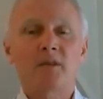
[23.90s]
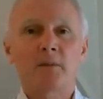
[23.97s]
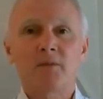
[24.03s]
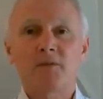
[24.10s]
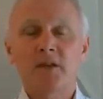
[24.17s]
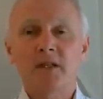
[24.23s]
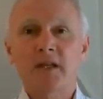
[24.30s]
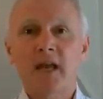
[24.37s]
Some
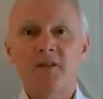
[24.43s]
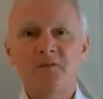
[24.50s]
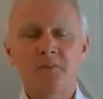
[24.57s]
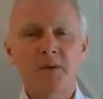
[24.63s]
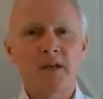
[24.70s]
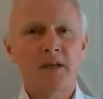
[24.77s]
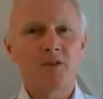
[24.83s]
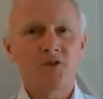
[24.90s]
of these have
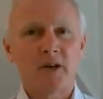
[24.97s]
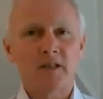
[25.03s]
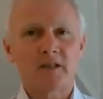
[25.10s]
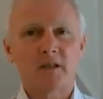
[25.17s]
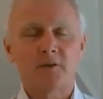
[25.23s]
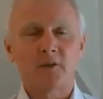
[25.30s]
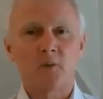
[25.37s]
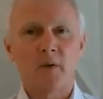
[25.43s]
been
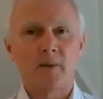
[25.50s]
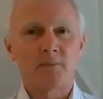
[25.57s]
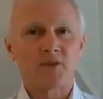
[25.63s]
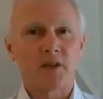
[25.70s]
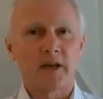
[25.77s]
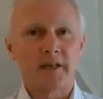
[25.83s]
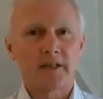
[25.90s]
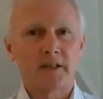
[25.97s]
addressed on the
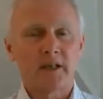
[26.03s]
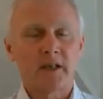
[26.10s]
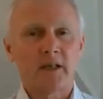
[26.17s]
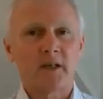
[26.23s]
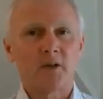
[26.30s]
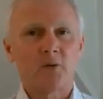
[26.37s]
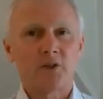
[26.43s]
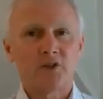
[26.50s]
website,
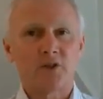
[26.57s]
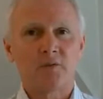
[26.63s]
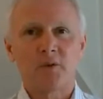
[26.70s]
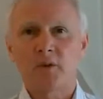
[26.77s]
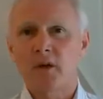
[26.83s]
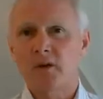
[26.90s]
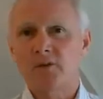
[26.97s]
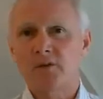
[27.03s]
which
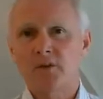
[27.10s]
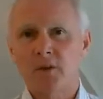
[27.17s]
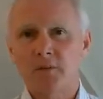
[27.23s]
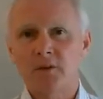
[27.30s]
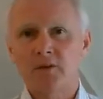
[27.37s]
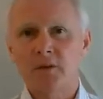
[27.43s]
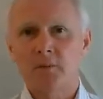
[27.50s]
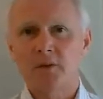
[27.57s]
if you go to
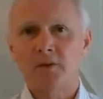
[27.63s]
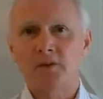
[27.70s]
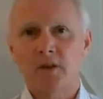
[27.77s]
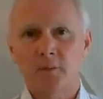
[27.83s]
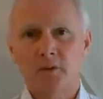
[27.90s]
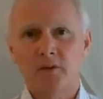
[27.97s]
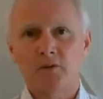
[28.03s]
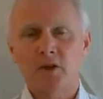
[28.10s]

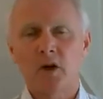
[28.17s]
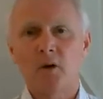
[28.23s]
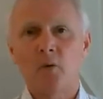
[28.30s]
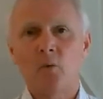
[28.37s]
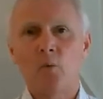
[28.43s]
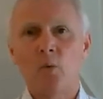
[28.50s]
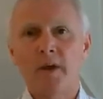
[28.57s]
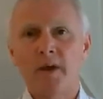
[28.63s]

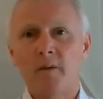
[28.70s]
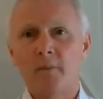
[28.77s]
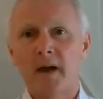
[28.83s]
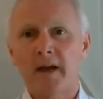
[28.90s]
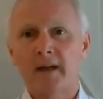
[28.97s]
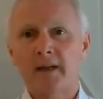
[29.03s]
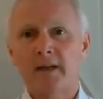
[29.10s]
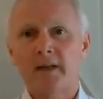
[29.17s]

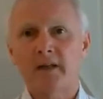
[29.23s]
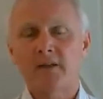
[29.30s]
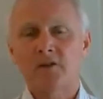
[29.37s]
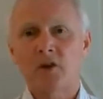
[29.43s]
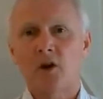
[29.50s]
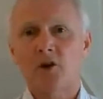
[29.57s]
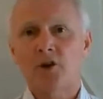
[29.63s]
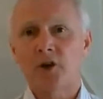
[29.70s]

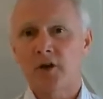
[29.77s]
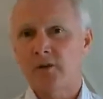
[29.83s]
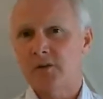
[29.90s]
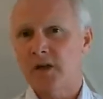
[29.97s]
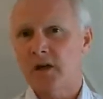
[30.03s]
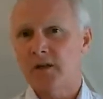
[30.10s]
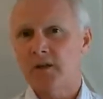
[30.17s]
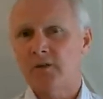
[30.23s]

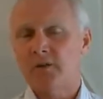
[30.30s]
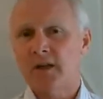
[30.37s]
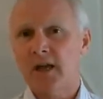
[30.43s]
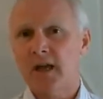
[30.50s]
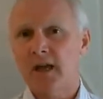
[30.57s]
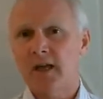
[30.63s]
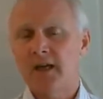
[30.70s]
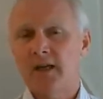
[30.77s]

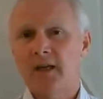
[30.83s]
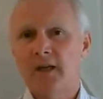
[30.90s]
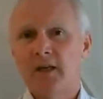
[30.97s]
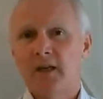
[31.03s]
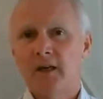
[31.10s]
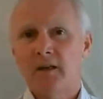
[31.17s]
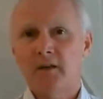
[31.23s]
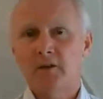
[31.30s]
www.wearbank.co.uk
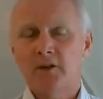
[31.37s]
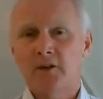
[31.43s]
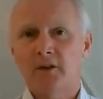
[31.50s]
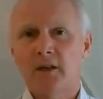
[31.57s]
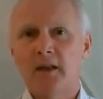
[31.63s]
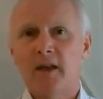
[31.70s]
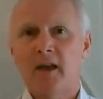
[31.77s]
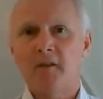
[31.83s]
and look
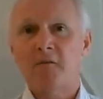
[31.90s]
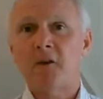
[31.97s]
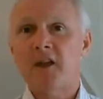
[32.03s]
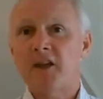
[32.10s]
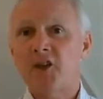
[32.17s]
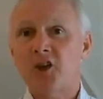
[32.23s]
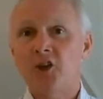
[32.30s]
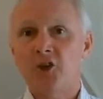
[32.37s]
at the
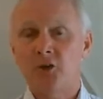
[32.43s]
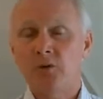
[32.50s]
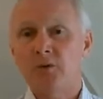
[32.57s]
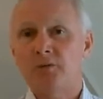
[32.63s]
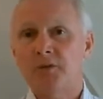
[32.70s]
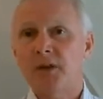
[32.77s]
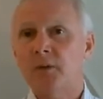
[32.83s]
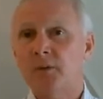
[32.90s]
FAQ,
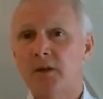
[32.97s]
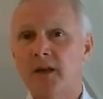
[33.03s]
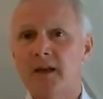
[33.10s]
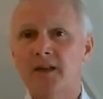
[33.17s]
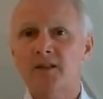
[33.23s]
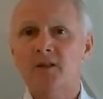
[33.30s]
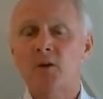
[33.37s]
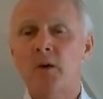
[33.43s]
Frequently
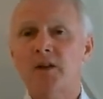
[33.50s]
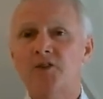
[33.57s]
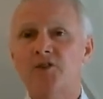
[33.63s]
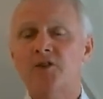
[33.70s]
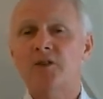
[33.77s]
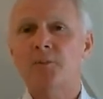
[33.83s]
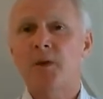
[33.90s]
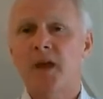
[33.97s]
Asked
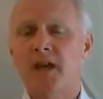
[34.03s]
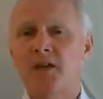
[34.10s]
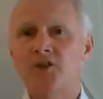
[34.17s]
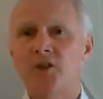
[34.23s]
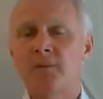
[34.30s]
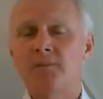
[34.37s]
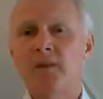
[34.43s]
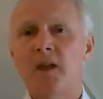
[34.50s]
Questions
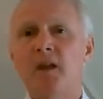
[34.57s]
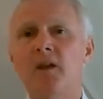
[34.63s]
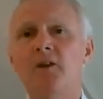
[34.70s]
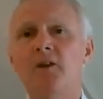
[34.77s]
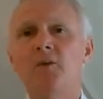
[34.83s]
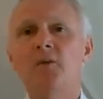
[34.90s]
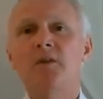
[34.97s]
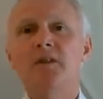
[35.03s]
page,
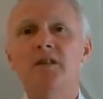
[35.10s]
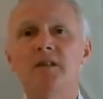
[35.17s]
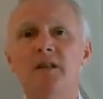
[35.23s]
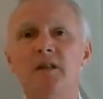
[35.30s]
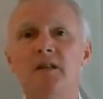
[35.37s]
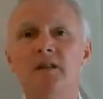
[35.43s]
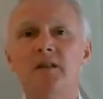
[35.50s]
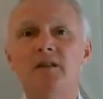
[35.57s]
you will
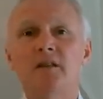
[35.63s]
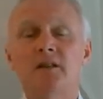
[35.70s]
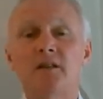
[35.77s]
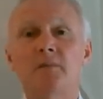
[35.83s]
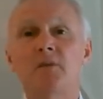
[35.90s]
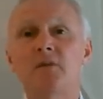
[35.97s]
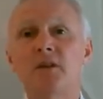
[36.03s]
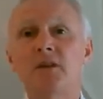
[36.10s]
see that
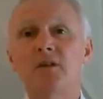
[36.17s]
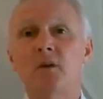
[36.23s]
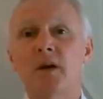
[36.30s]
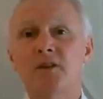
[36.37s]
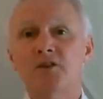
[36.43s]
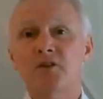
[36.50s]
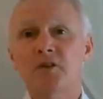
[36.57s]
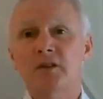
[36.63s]
some of these
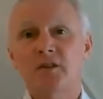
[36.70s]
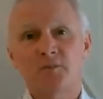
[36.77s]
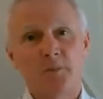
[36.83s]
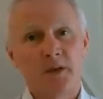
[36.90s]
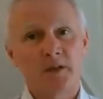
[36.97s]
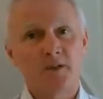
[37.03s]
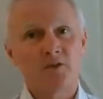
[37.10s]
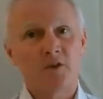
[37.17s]
questions have
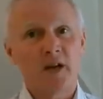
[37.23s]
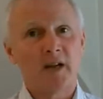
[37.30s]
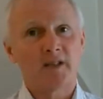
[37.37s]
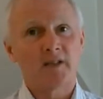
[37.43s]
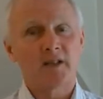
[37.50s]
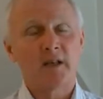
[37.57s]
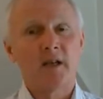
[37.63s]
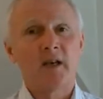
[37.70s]
been
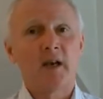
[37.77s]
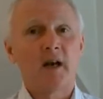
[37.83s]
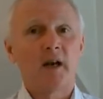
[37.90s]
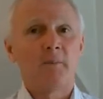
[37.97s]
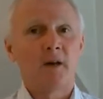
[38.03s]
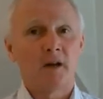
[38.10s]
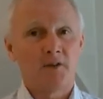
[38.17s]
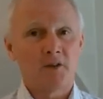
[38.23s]
addressed.
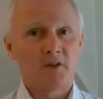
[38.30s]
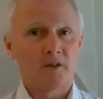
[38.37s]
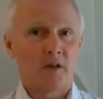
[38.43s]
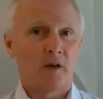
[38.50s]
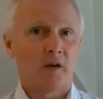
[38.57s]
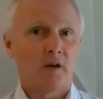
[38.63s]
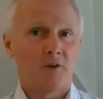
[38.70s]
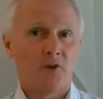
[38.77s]
Others
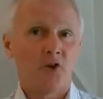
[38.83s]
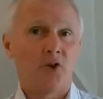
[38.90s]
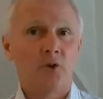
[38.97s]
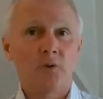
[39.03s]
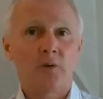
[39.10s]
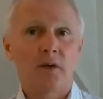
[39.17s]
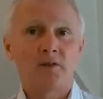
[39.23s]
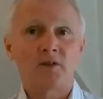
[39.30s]
are
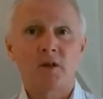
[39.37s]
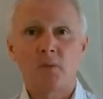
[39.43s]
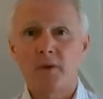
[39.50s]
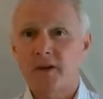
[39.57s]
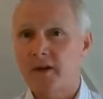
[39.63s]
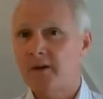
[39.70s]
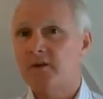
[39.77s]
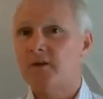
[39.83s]
new, and so
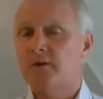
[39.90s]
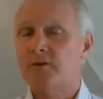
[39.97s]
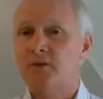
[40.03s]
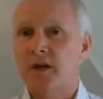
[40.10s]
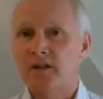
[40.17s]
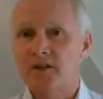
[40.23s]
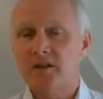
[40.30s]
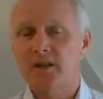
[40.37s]
we're going to
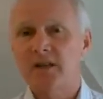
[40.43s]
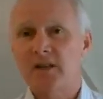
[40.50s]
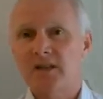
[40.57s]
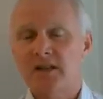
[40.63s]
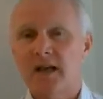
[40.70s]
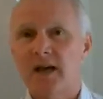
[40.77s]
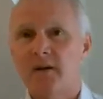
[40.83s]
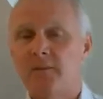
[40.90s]
address
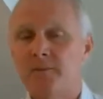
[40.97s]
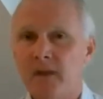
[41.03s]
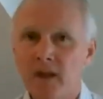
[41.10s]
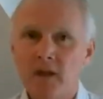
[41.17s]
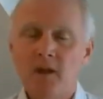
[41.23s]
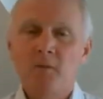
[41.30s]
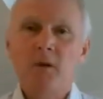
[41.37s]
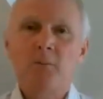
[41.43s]
these now.
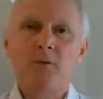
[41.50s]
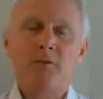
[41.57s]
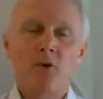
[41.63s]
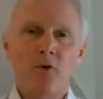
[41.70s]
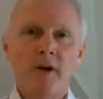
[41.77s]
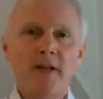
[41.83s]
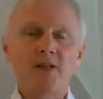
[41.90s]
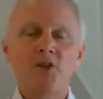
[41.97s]
But
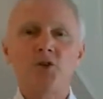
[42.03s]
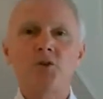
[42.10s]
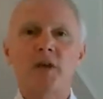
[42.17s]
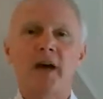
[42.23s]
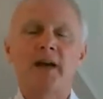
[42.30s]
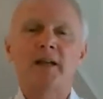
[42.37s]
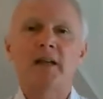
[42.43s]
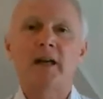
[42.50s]
before I do
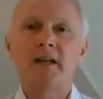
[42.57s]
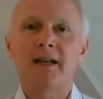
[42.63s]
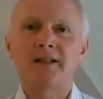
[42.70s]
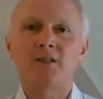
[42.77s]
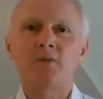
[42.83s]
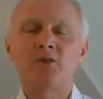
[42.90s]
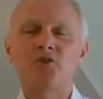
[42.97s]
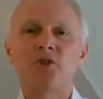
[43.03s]
that, I'd
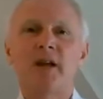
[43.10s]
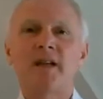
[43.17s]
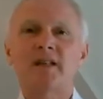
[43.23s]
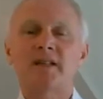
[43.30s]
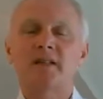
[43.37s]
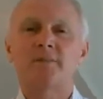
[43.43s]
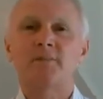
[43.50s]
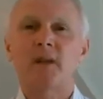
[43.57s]
like to
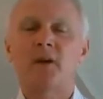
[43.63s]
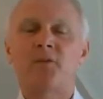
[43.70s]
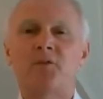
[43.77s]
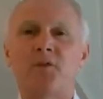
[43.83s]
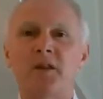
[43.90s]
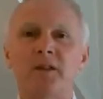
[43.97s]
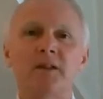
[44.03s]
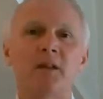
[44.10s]
address a
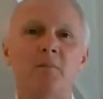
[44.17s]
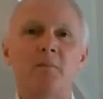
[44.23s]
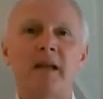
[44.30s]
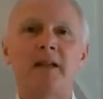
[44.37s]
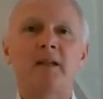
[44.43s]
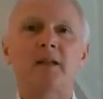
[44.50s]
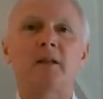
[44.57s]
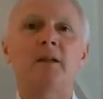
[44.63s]

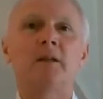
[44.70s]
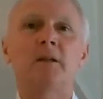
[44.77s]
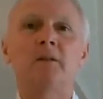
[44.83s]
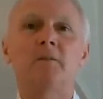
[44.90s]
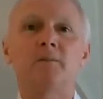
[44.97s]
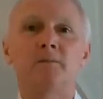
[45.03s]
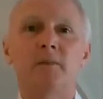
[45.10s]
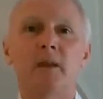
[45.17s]

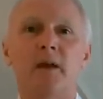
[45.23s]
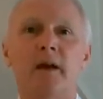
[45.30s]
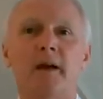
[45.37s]
fundamental